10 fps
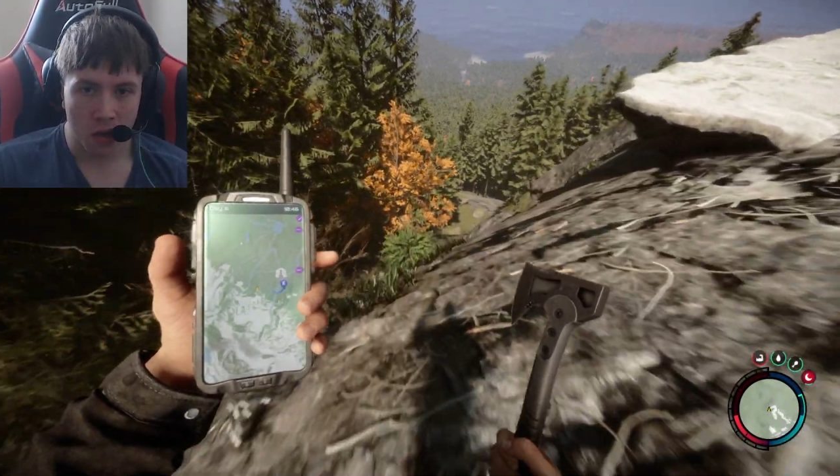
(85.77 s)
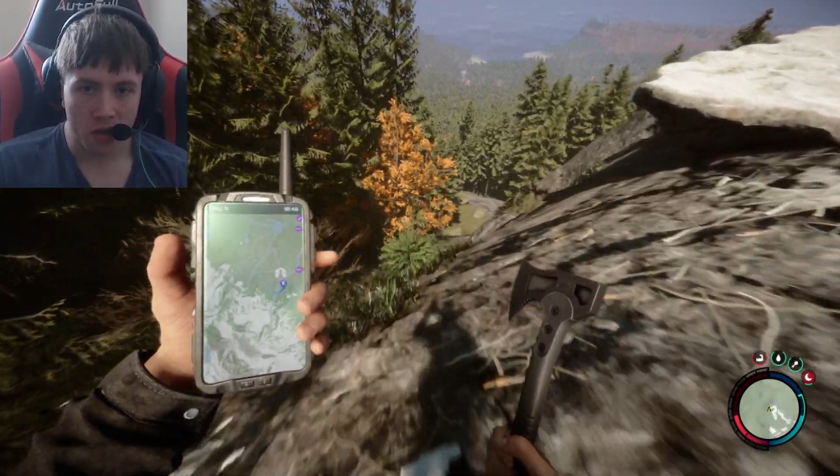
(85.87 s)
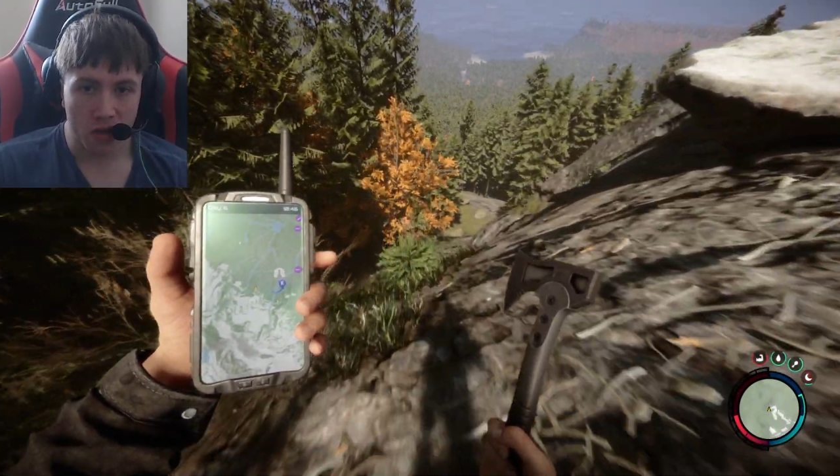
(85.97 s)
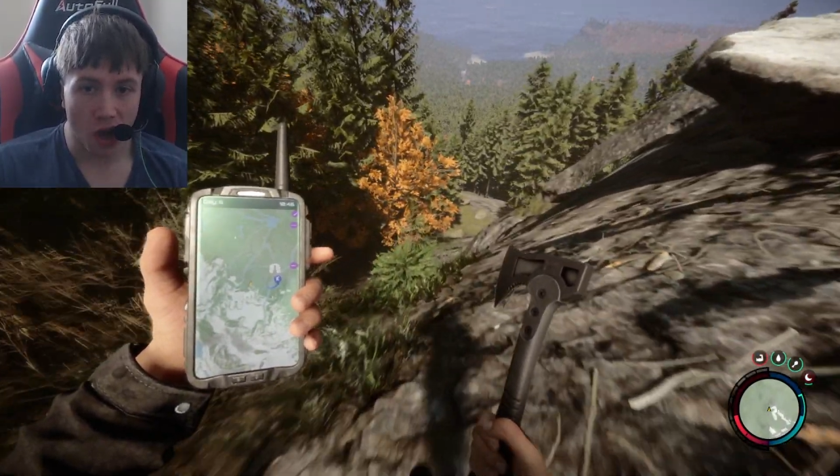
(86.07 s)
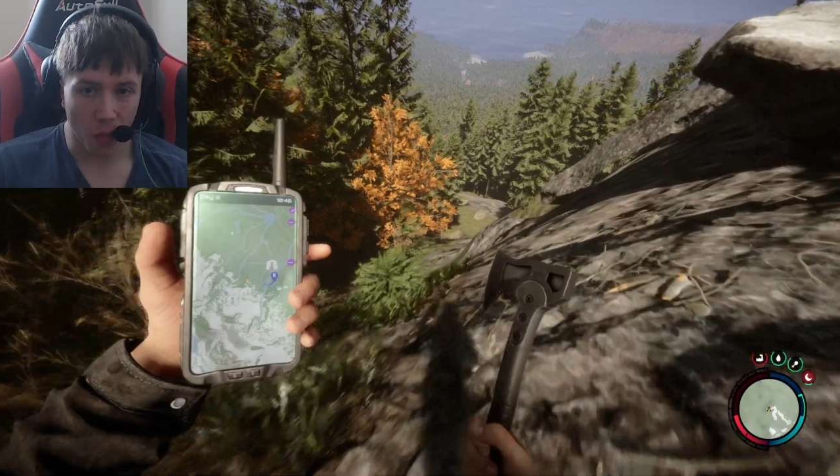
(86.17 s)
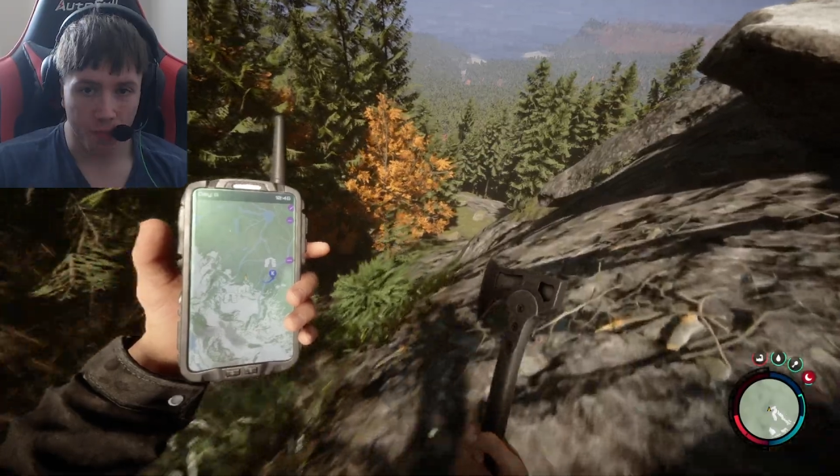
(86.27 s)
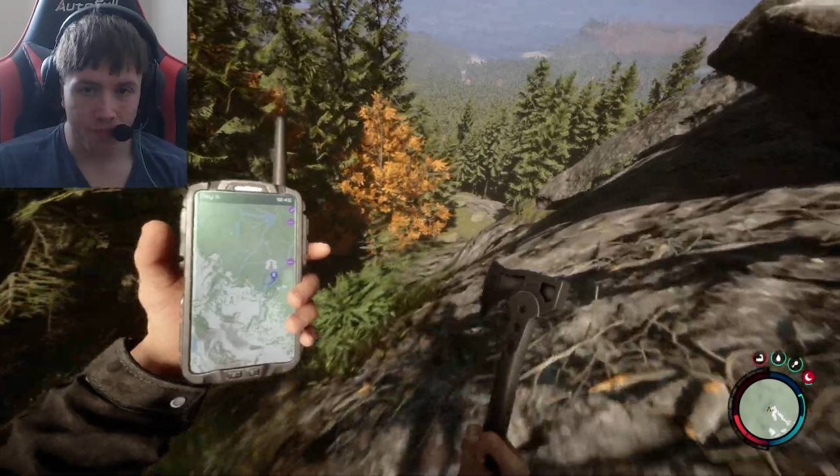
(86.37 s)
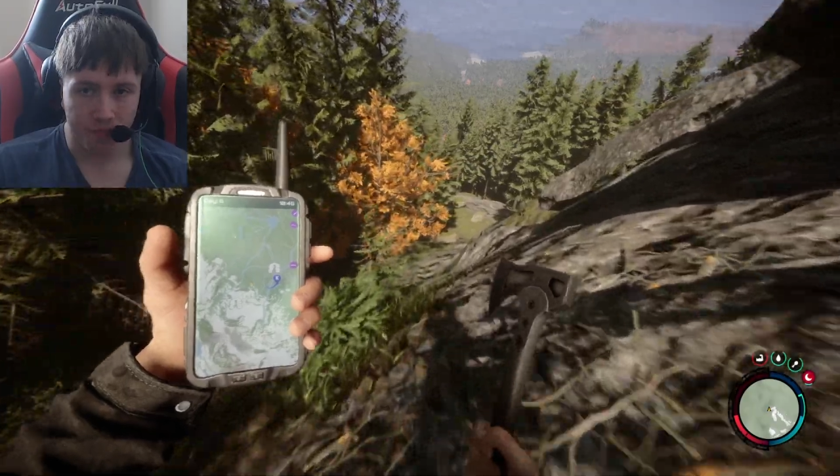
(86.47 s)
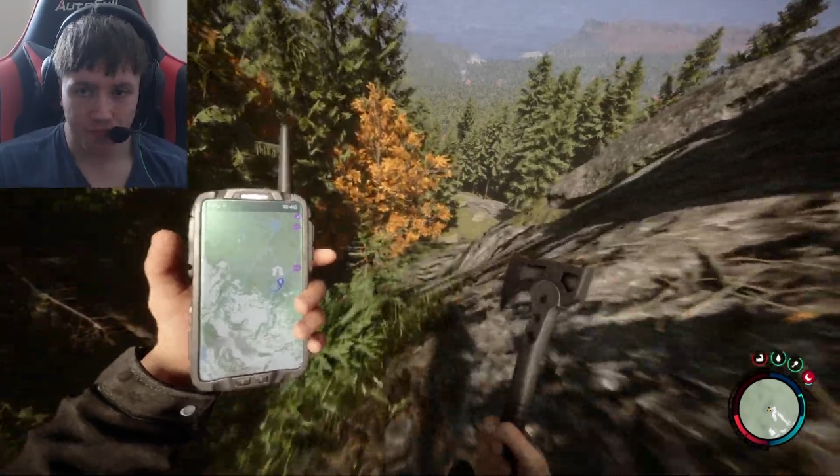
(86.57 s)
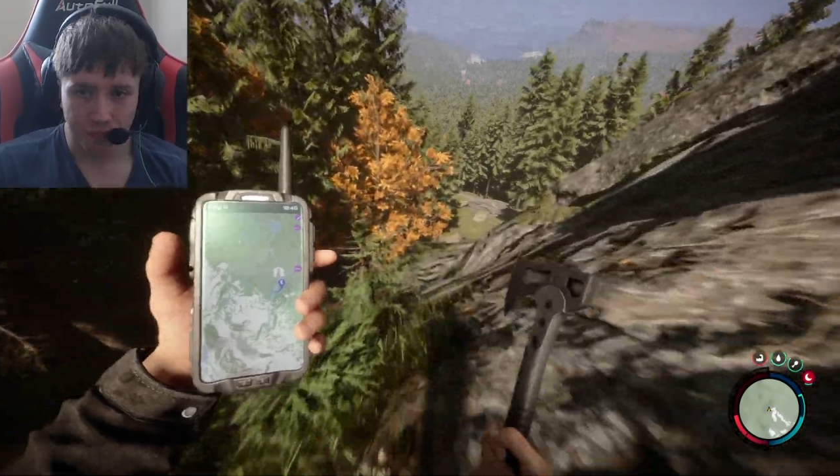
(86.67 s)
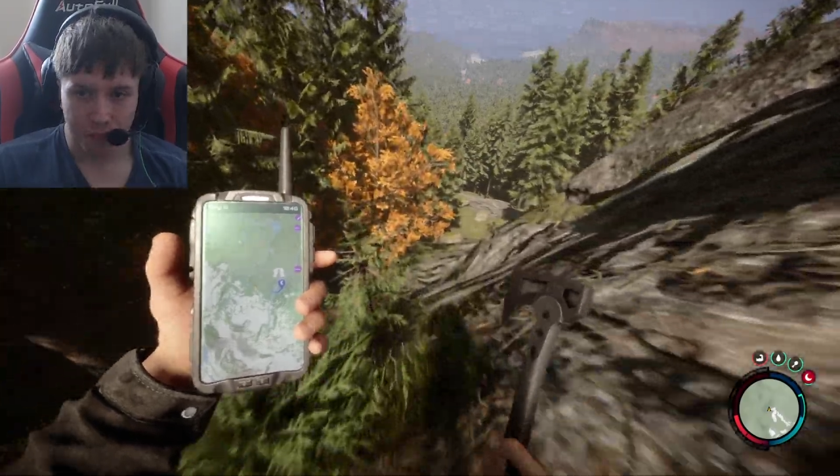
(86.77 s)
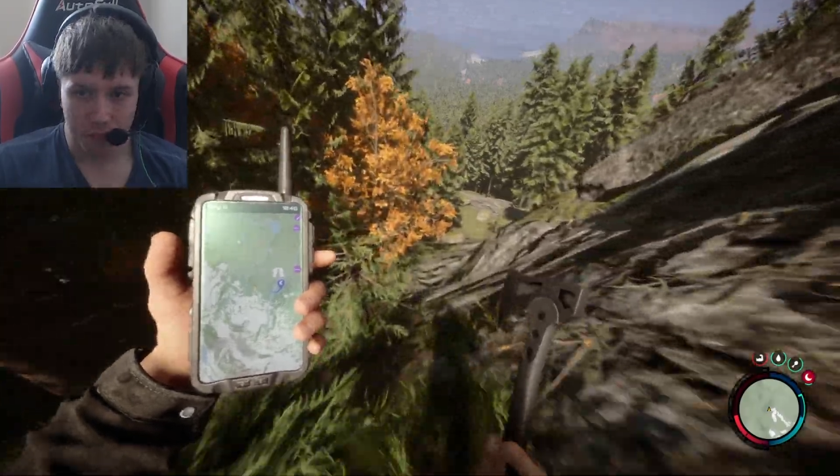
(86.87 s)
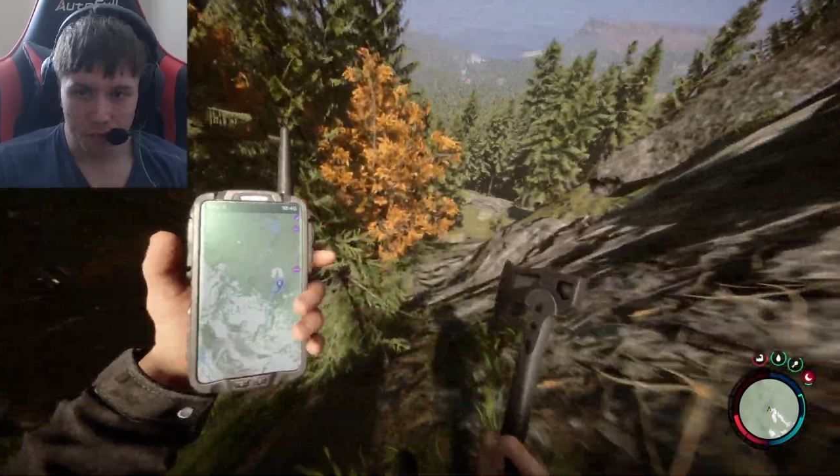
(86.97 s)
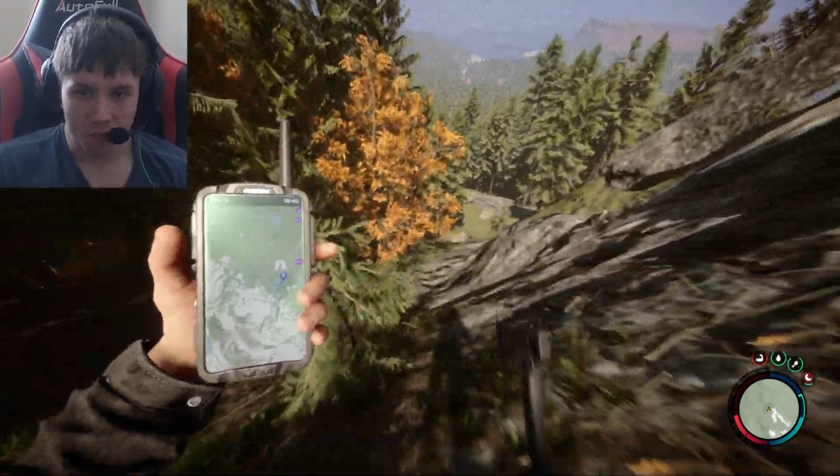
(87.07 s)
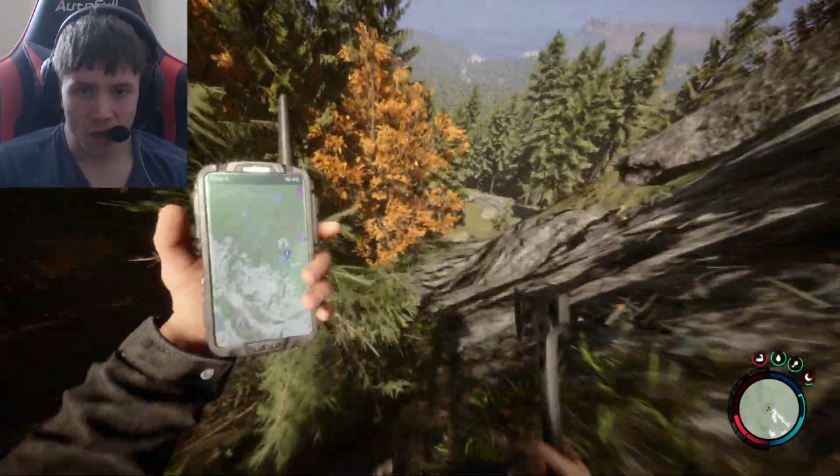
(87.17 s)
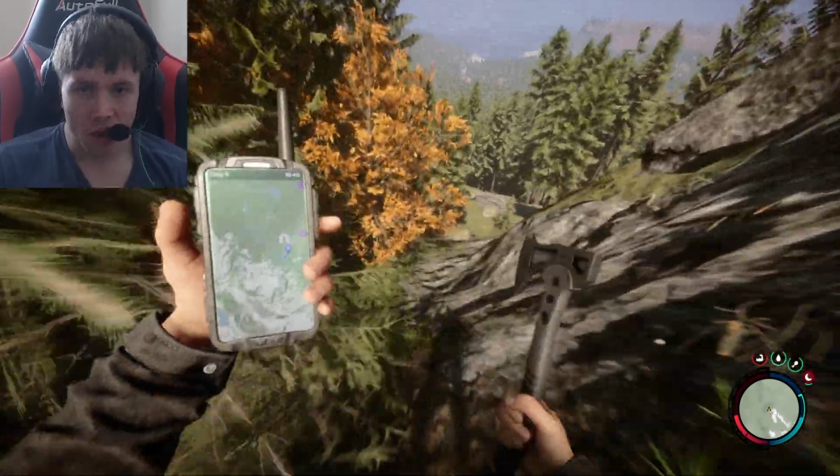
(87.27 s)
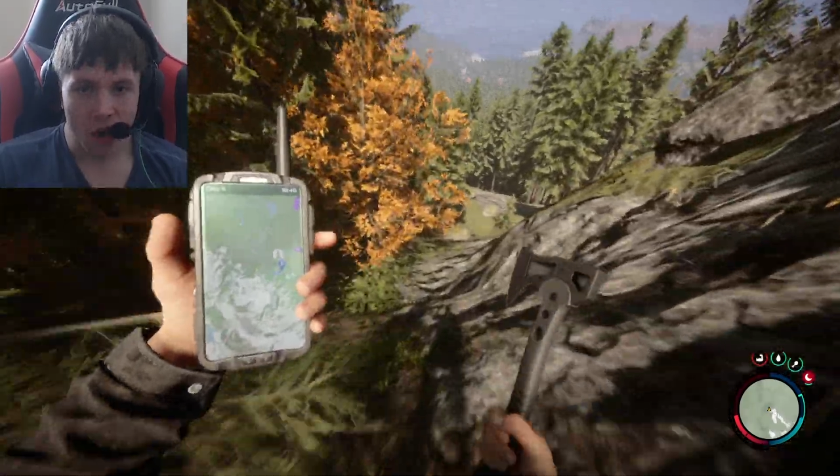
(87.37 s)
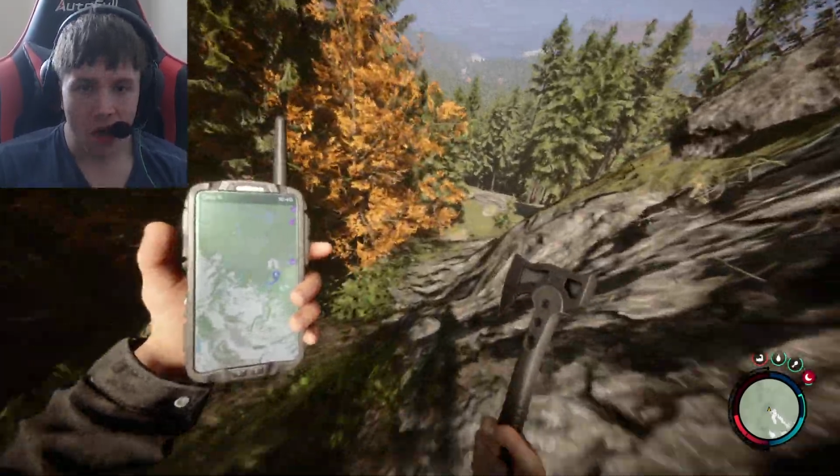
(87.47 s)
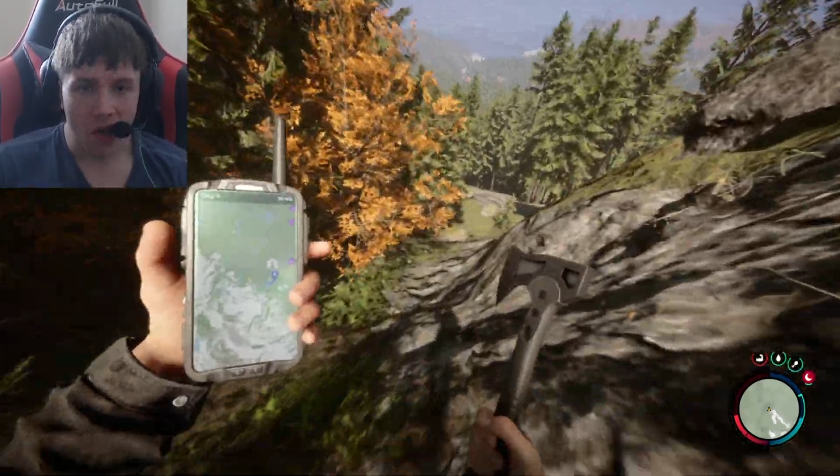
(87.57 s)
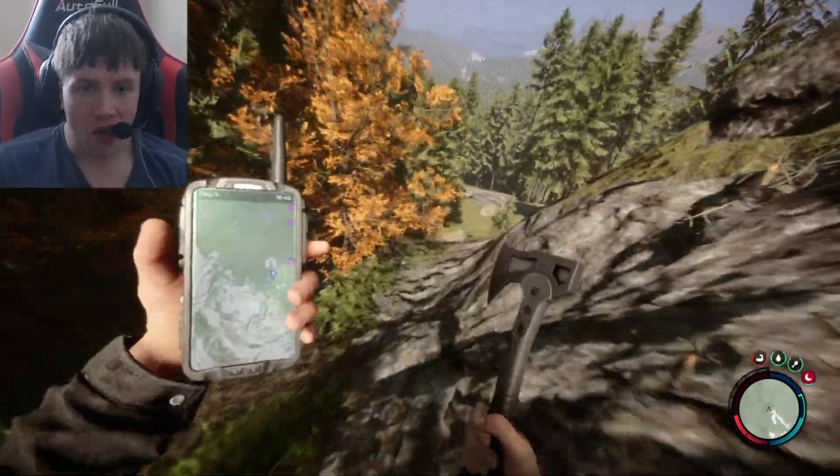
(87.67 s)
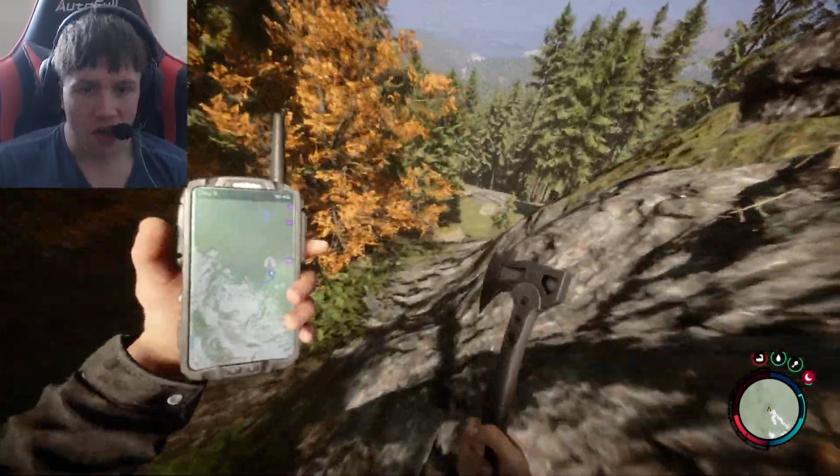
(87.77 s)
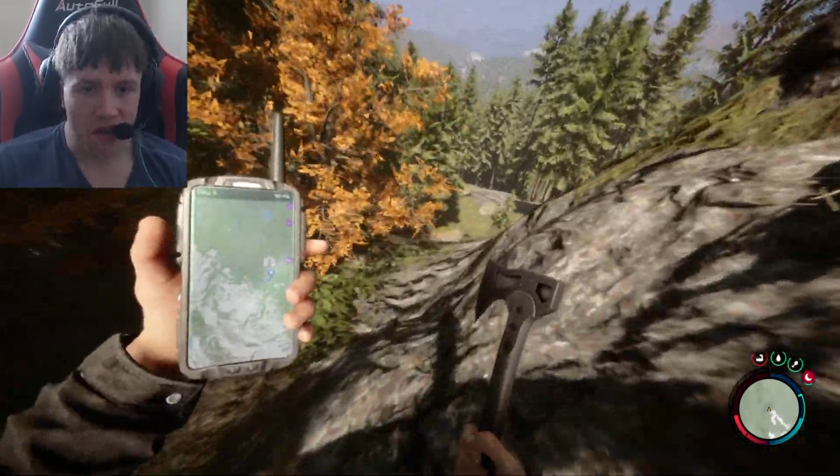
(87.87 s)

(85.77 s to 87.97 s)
So let